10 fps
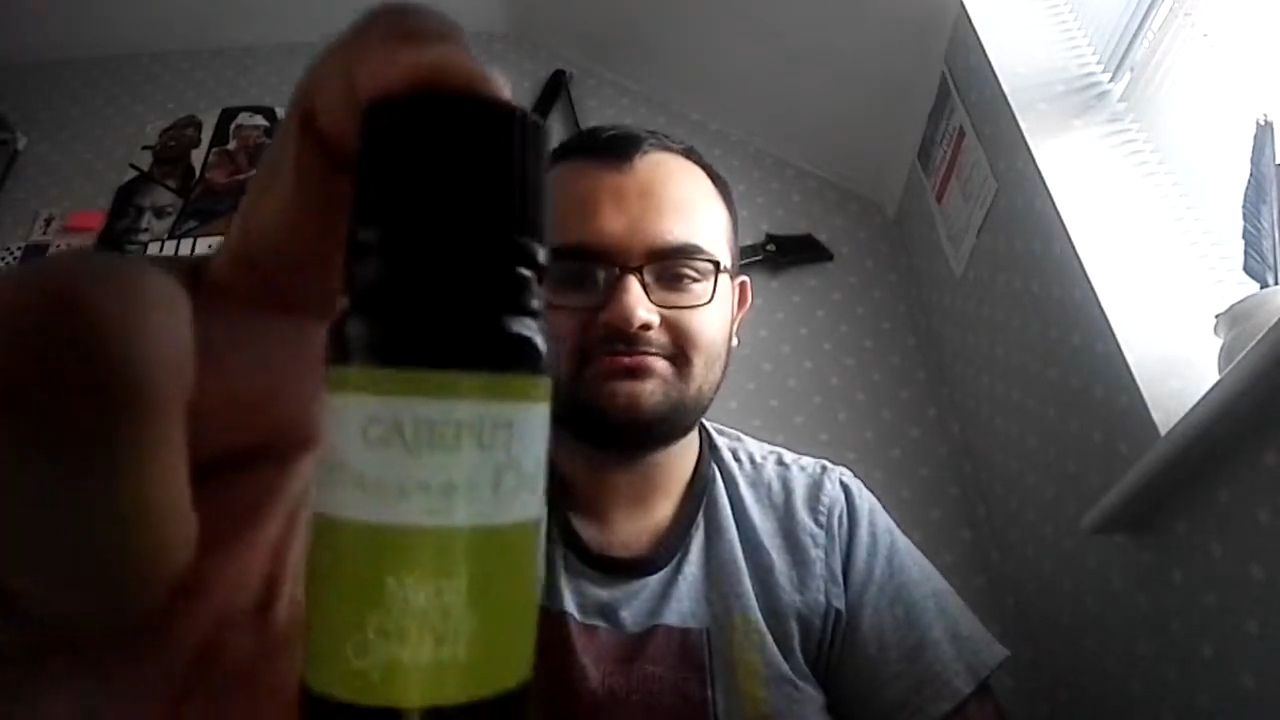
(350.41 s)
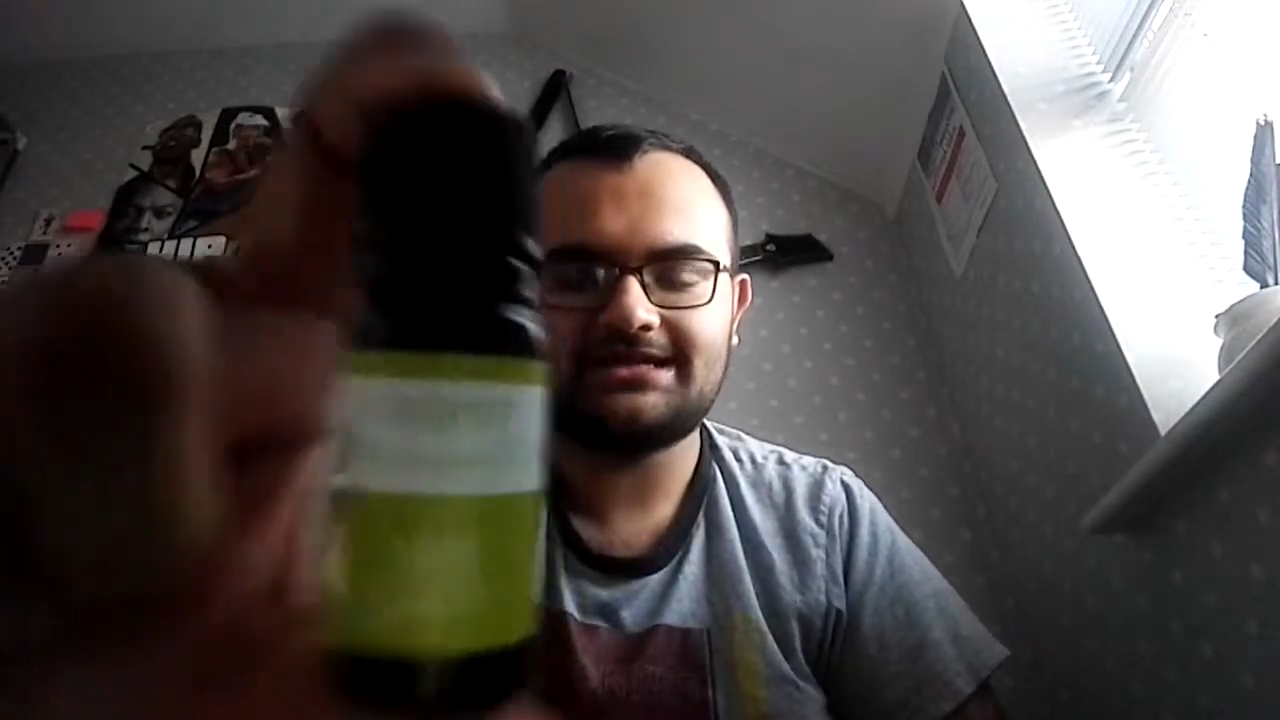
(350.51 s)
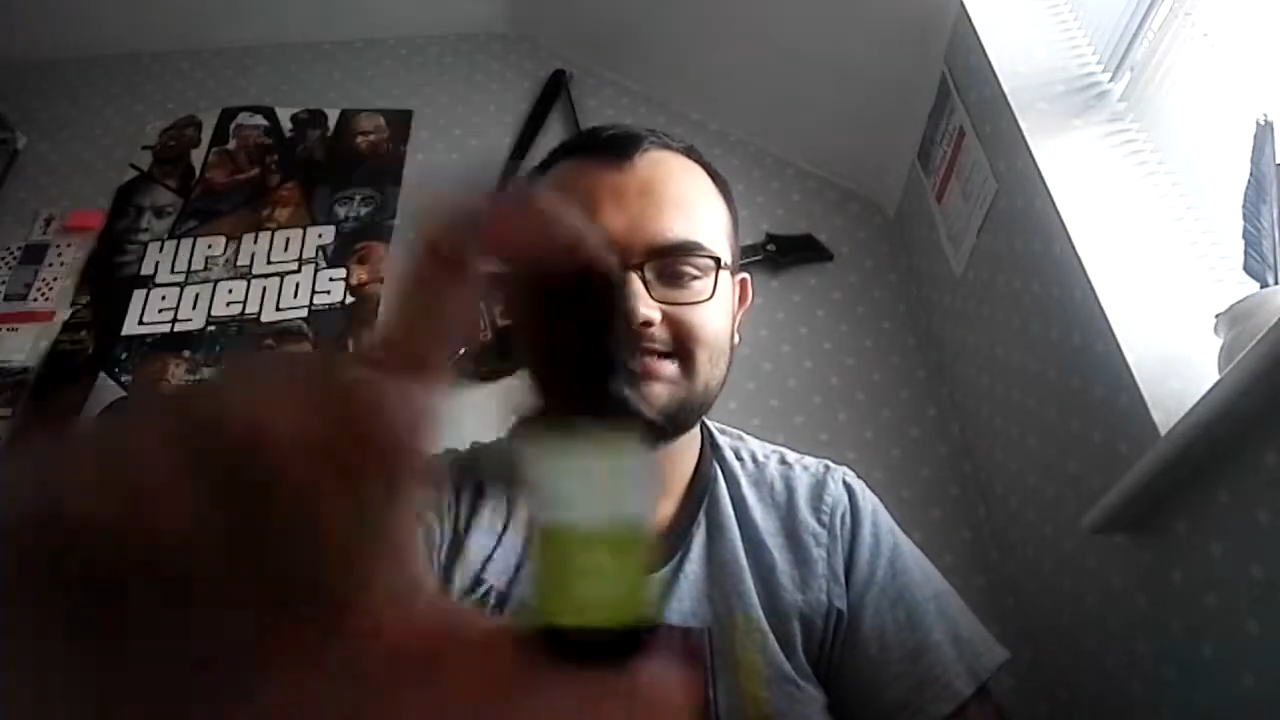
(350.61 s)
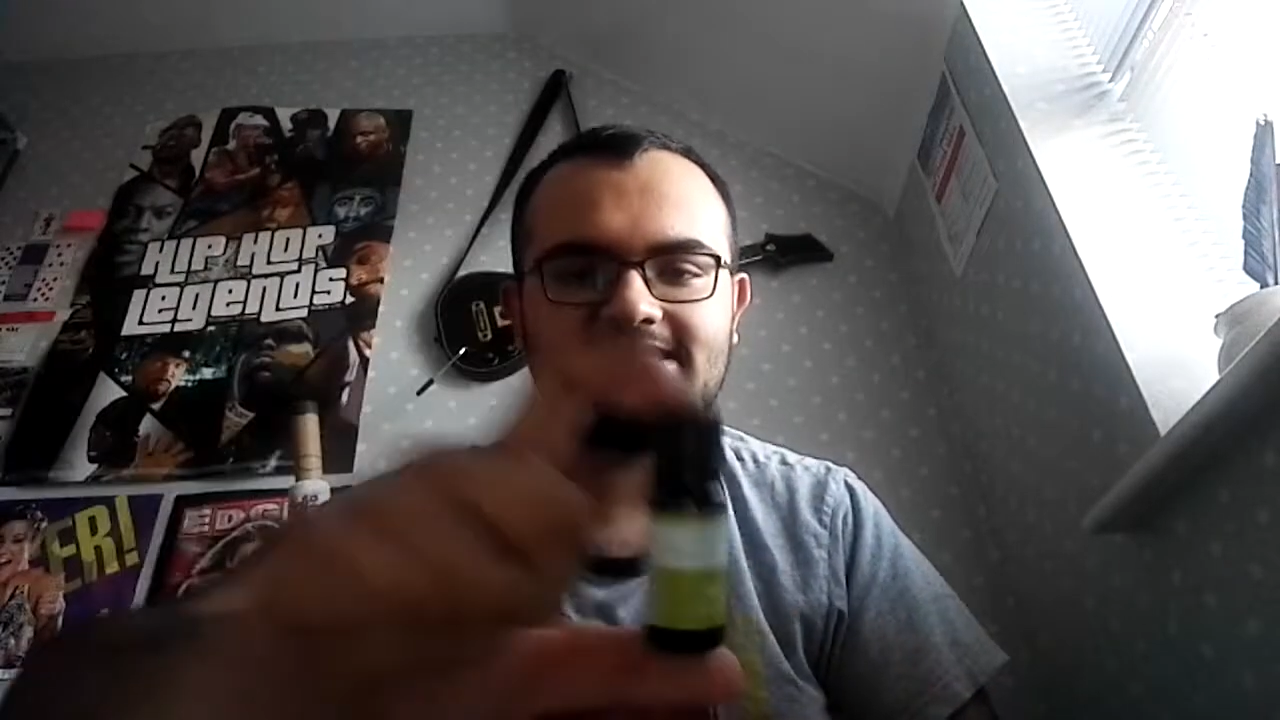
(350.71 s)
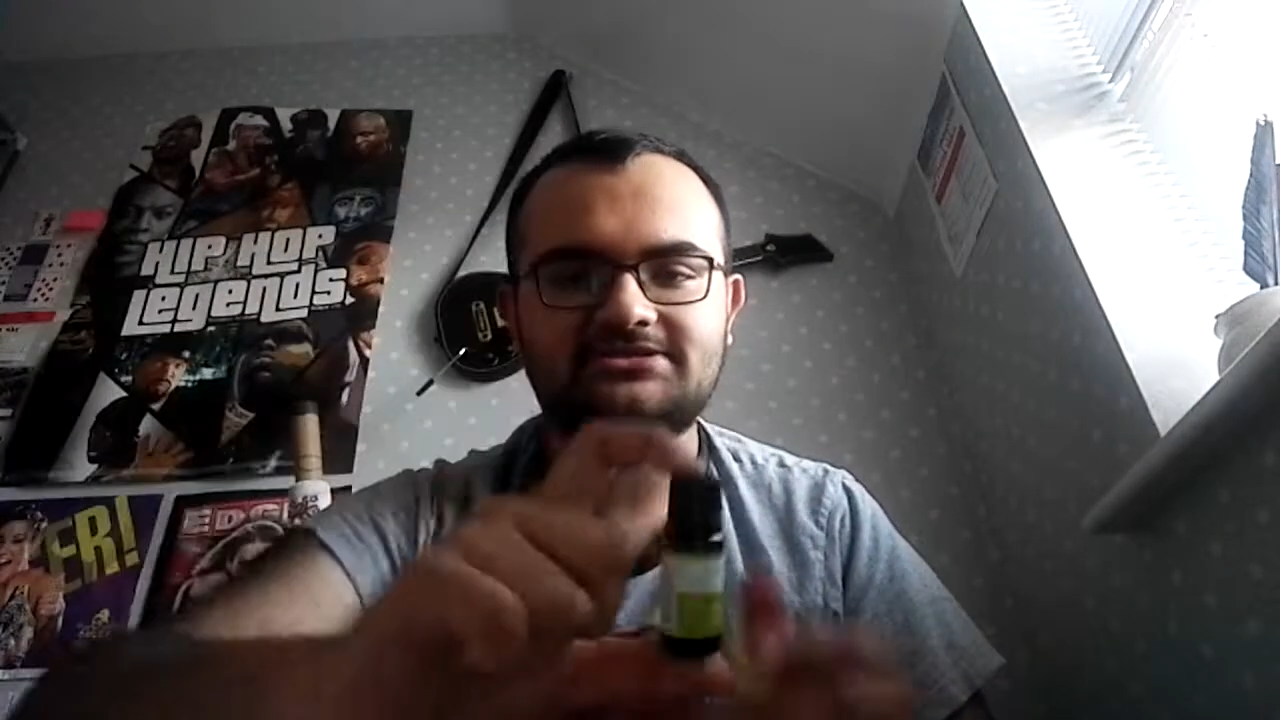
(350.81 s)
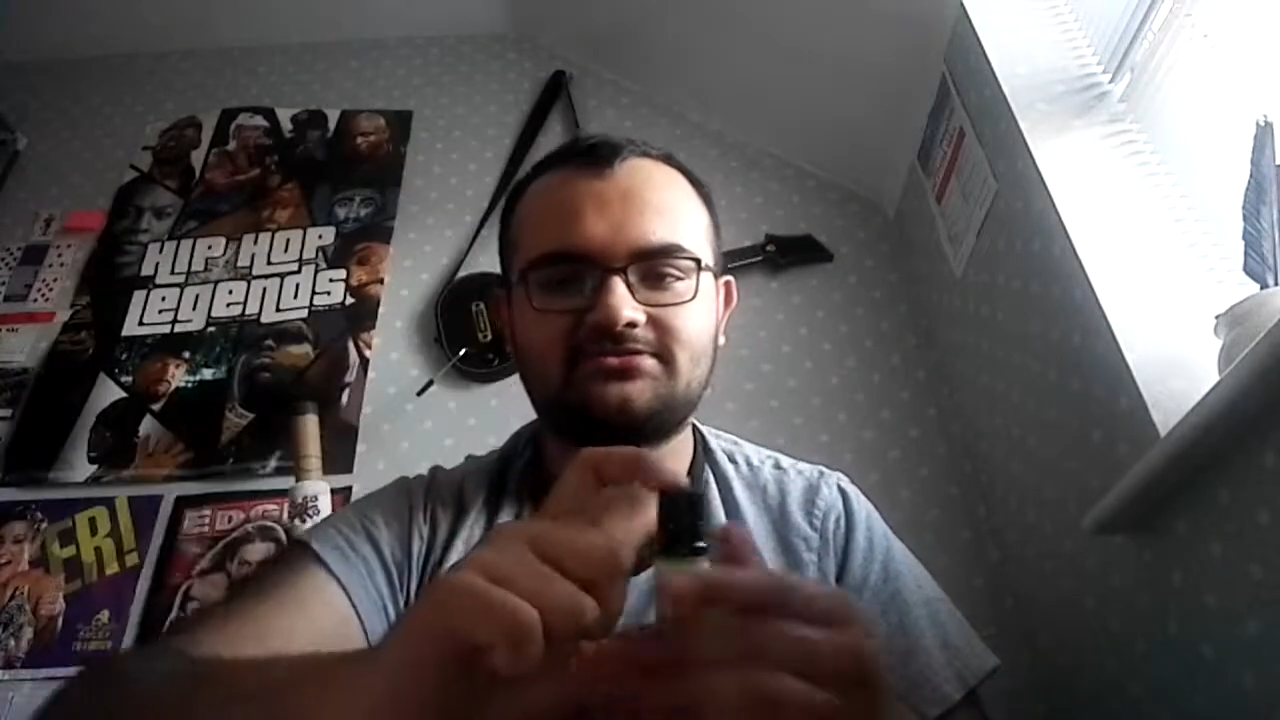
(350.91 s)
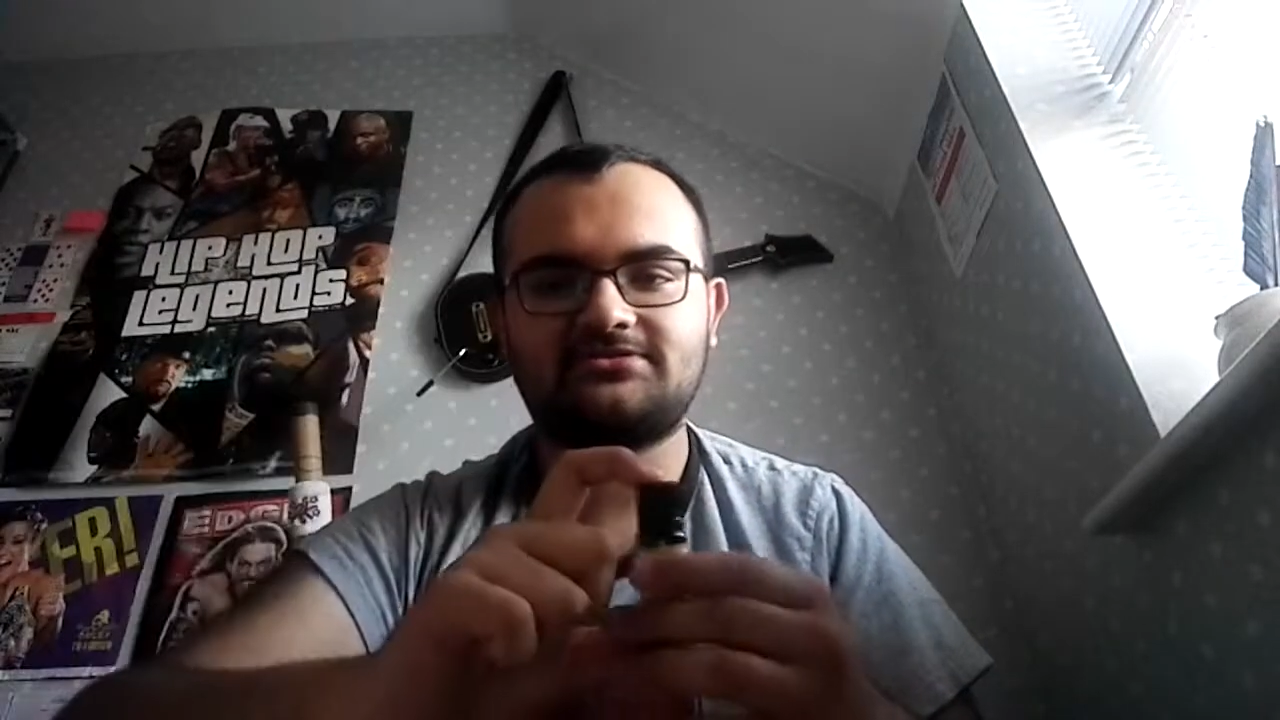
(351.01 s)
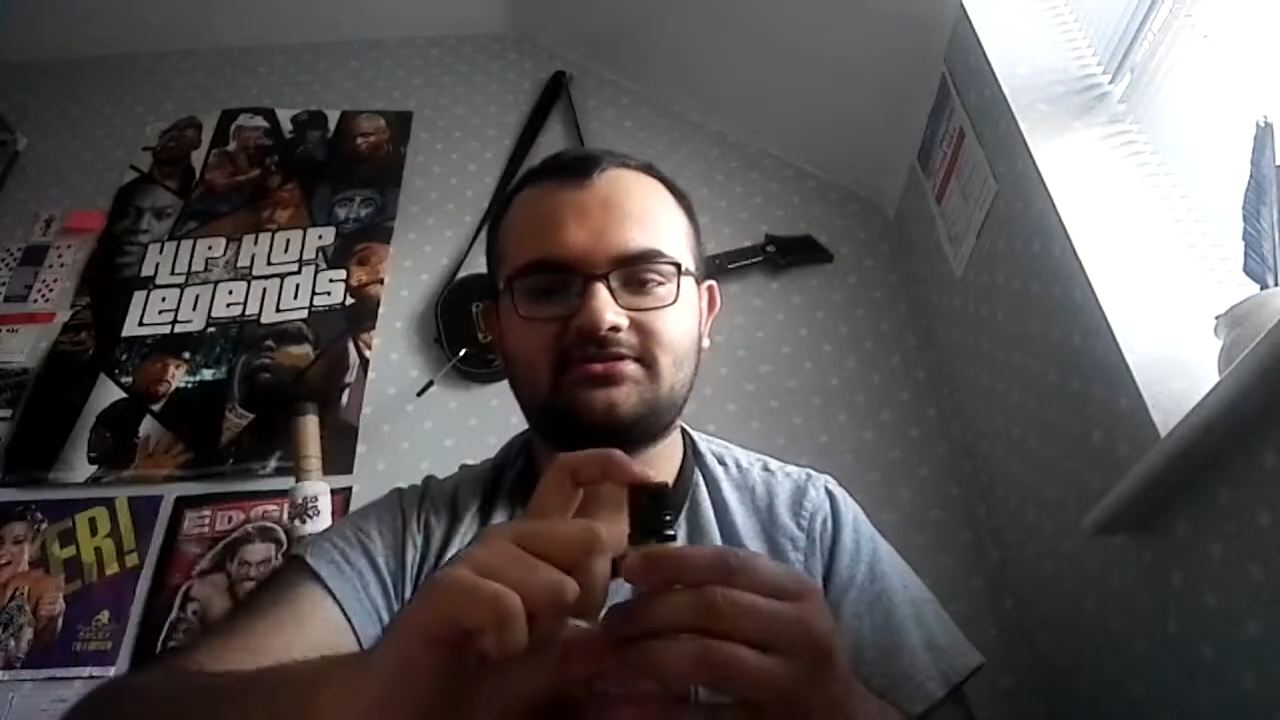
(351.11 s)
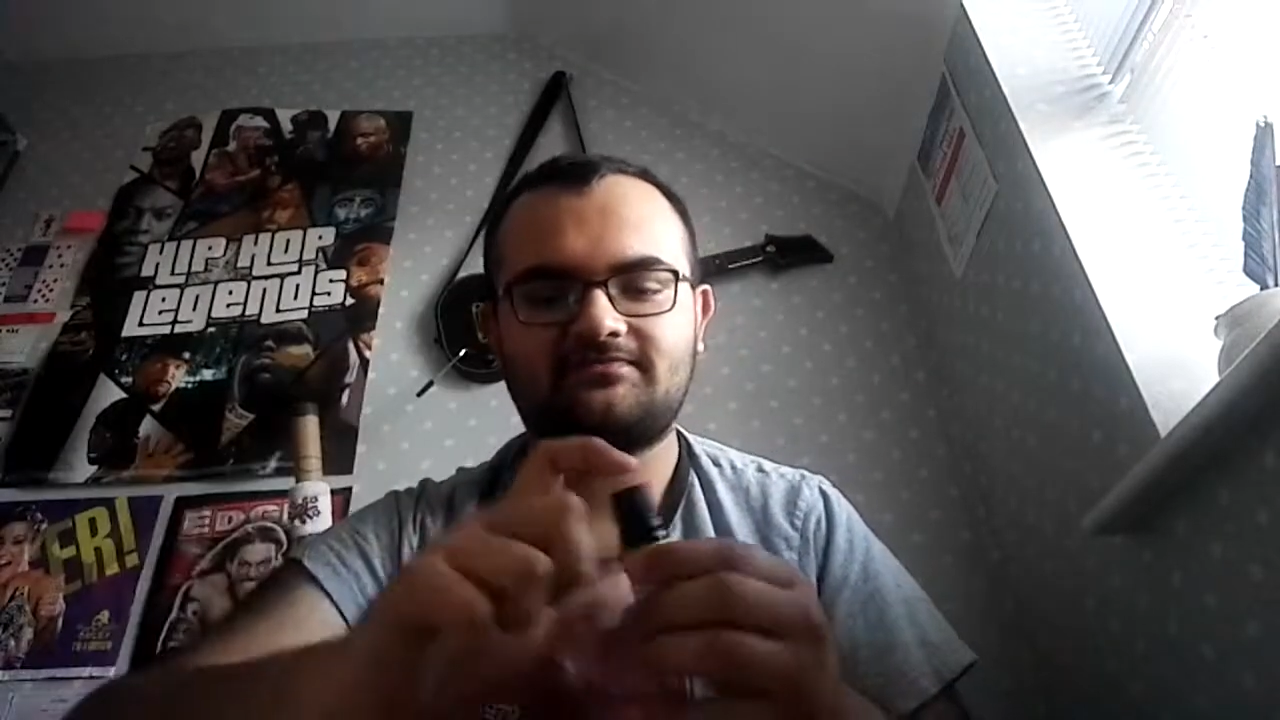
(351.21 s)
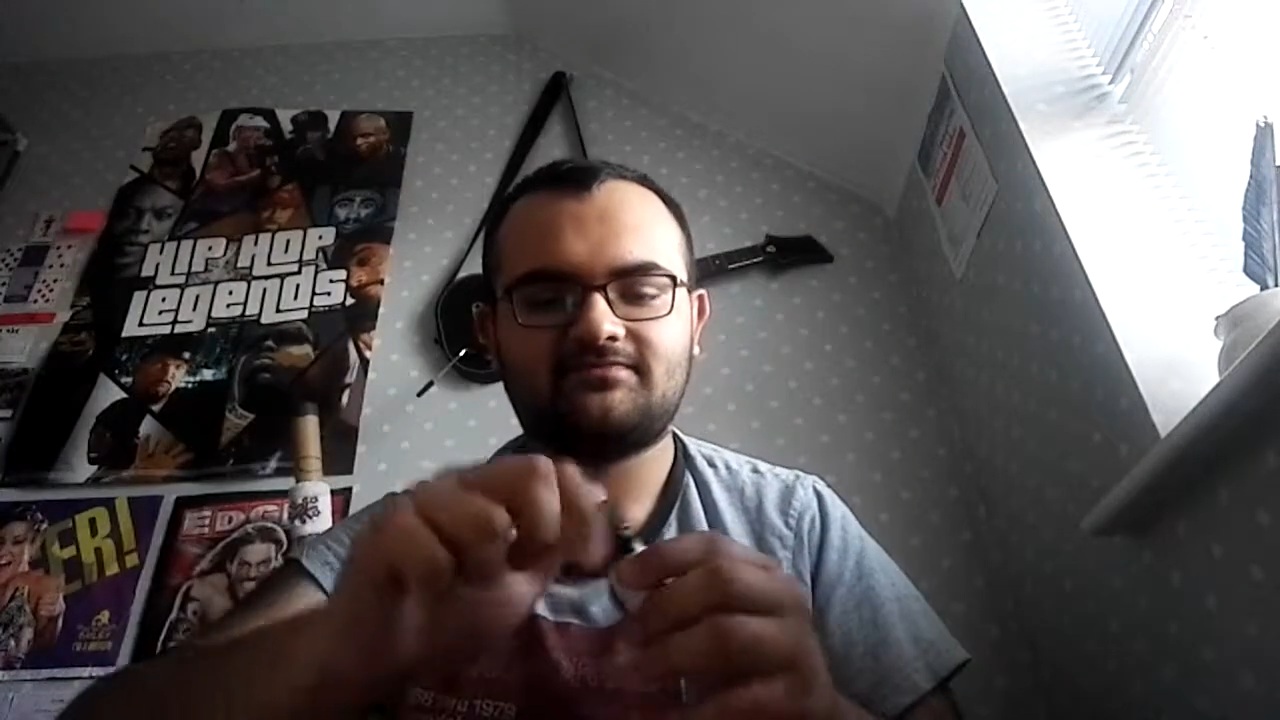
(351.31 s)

massage oil.